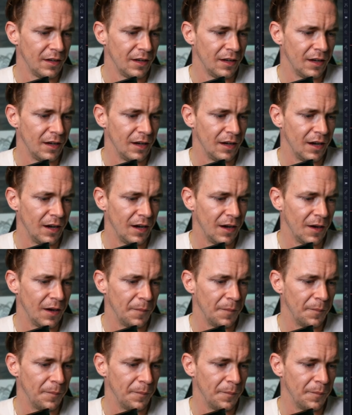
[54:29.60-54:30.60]
I
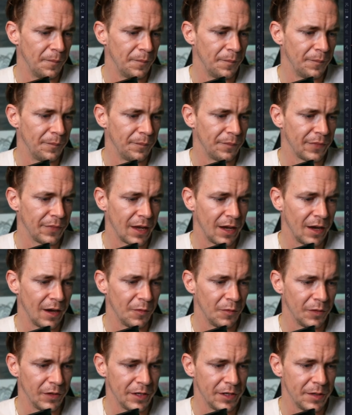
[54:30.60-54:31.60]

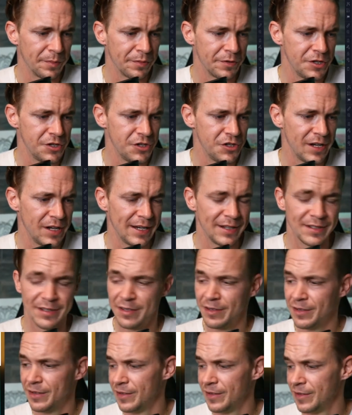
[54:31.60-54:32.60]
really appreciate
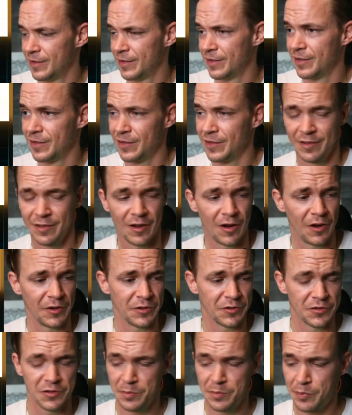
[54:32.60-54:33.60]
all
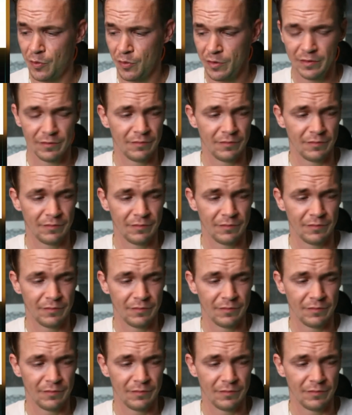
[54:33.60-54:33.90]
your support.